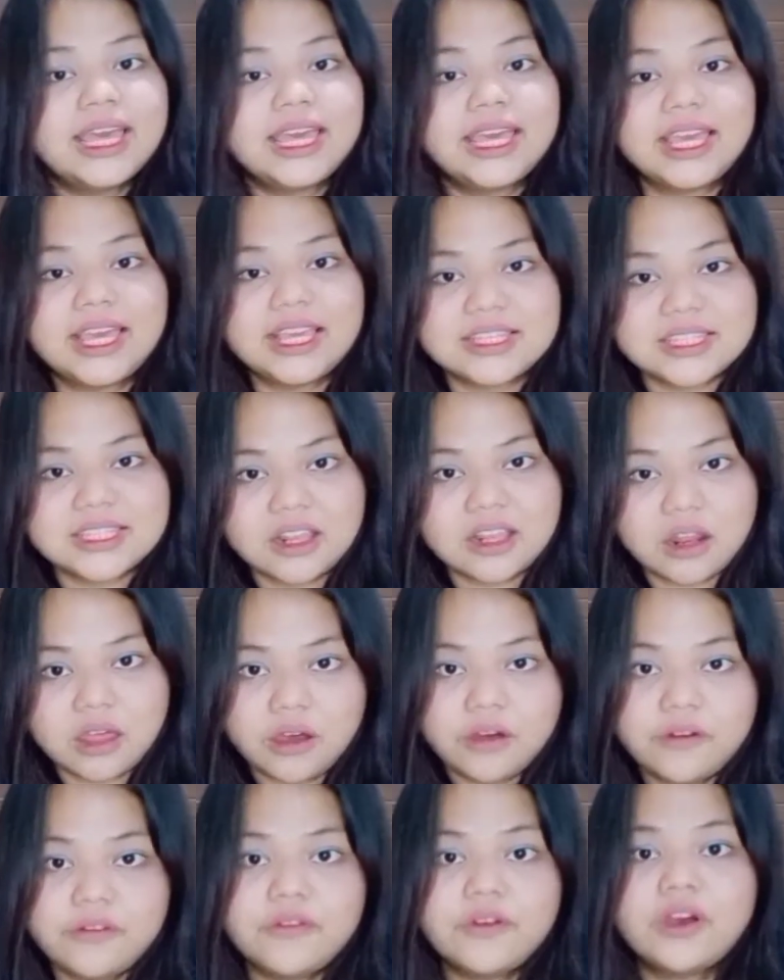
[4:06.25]
Easy
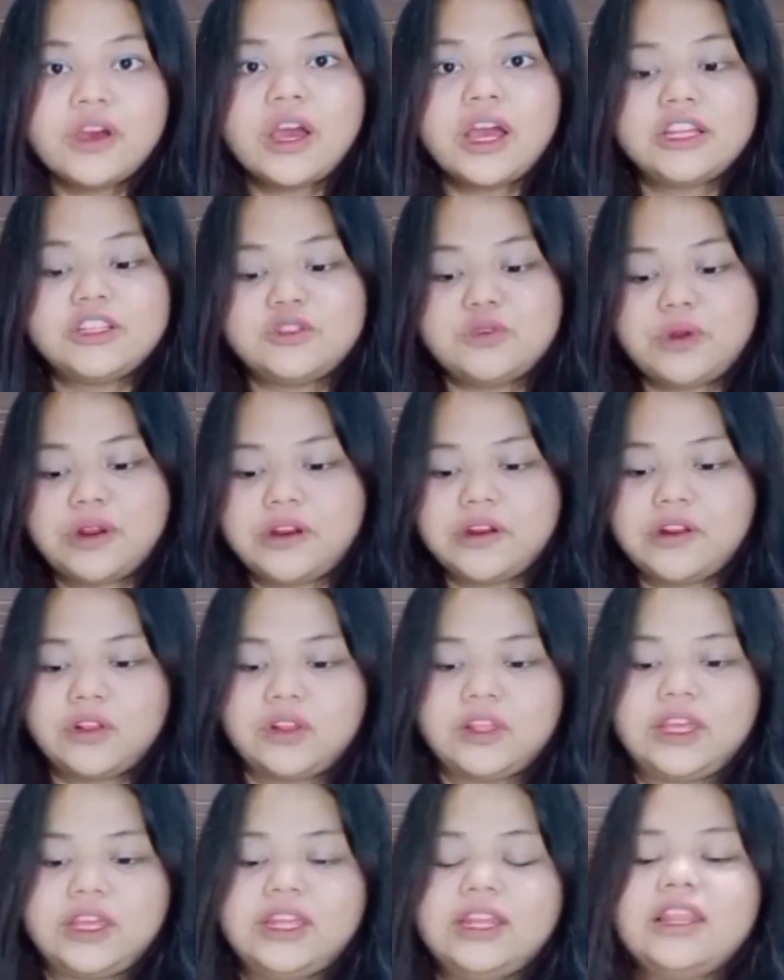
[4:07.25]
Love,
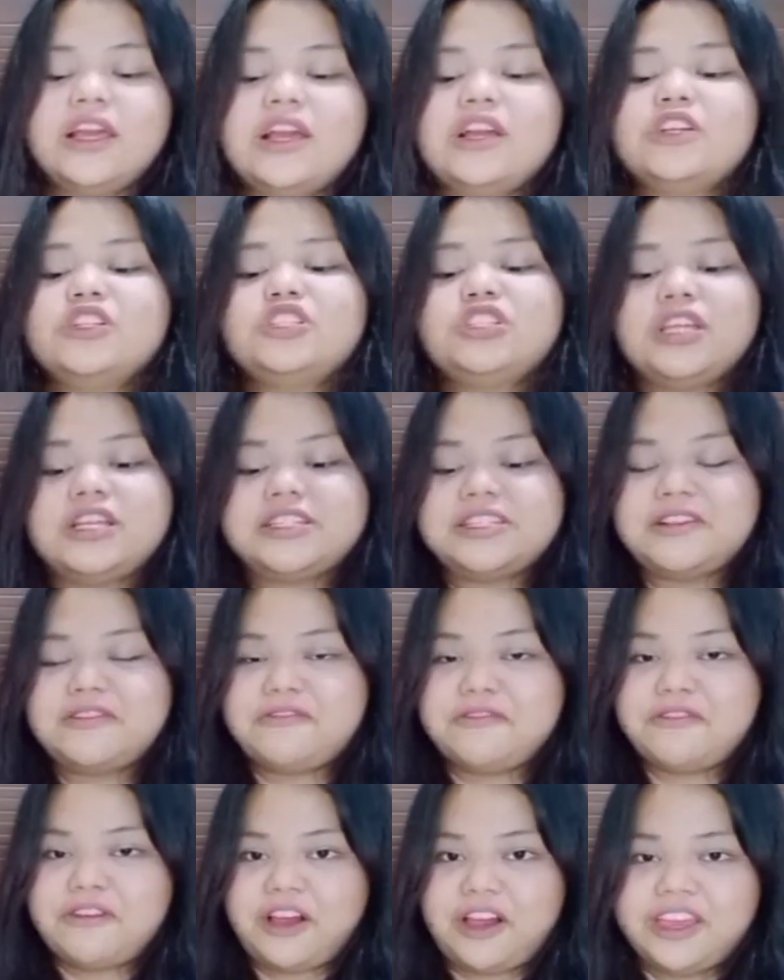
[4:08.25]
Adrenaline, Chasing
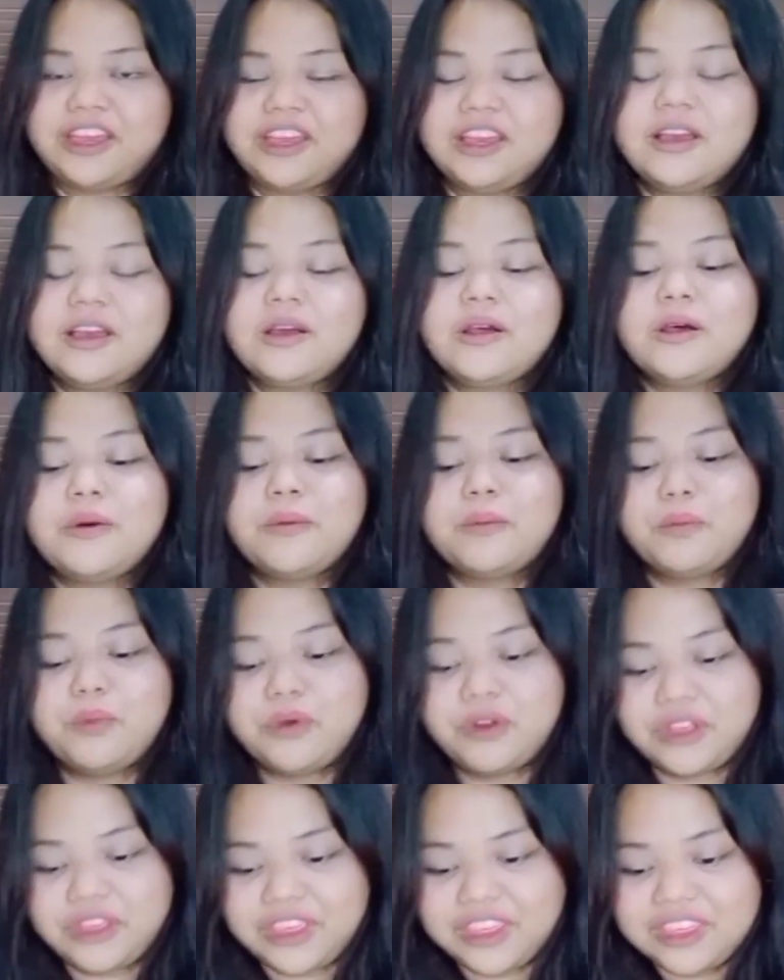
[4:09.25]
Fire,
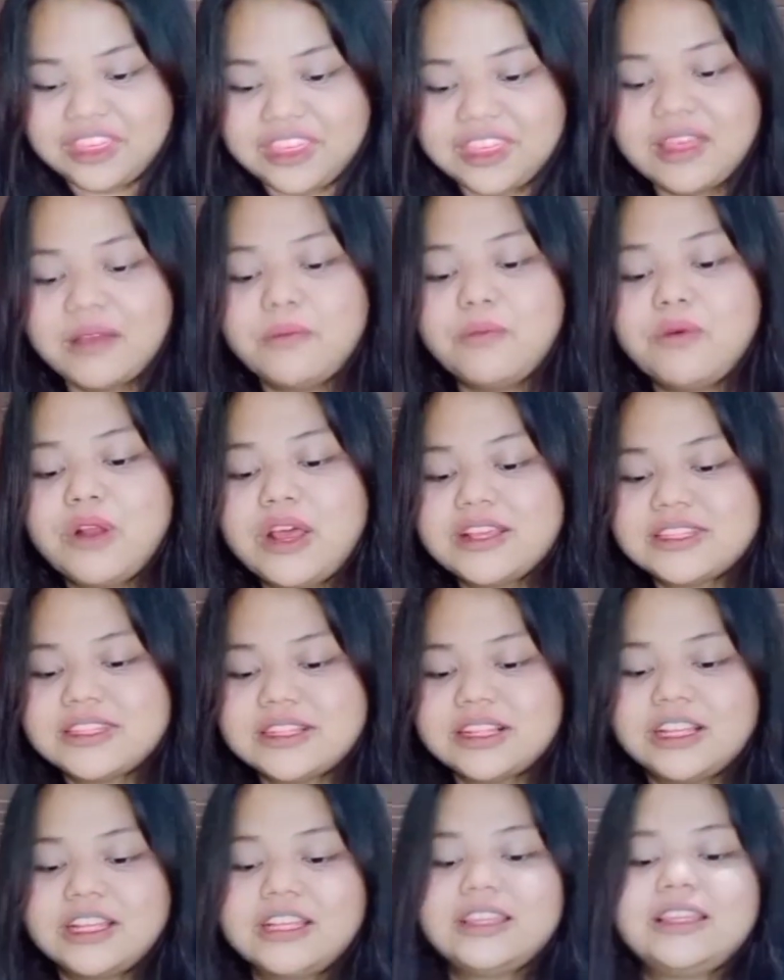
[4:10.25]
Breathe,
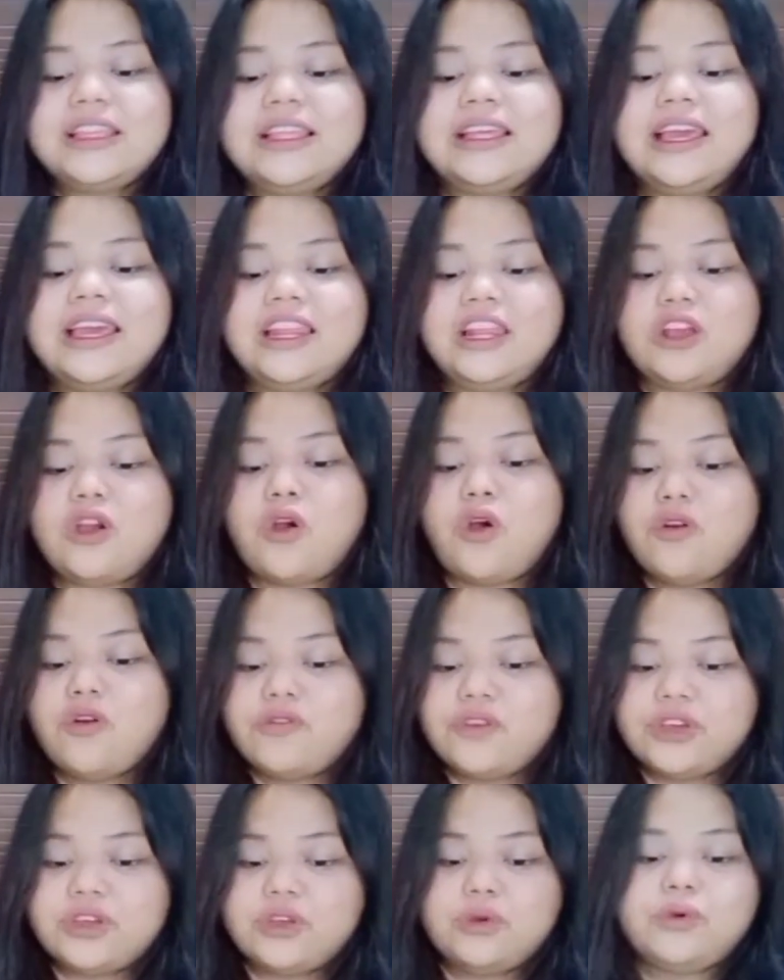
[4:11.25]
Bracelet, Getting Over
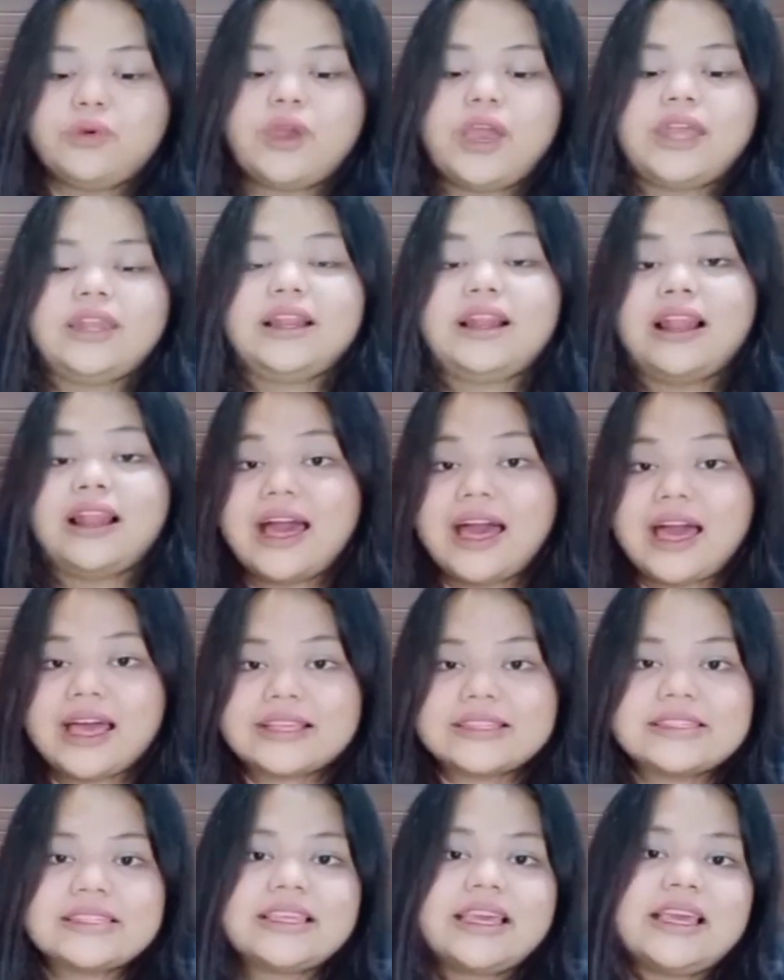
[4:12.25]
You, and the last
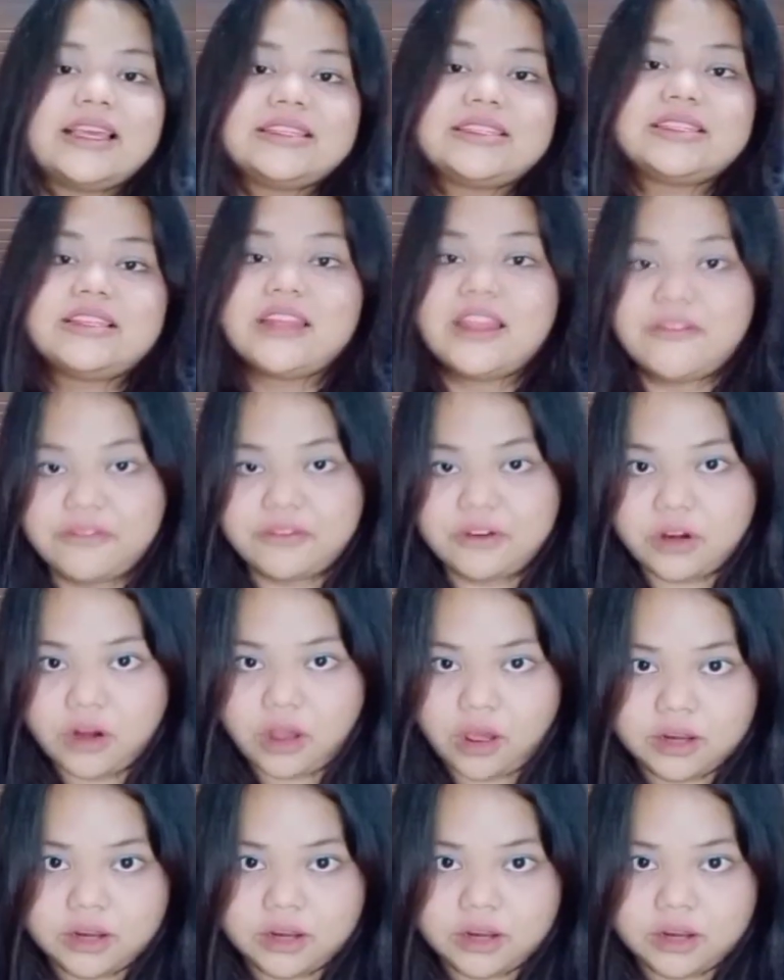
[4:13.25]
is Never Not.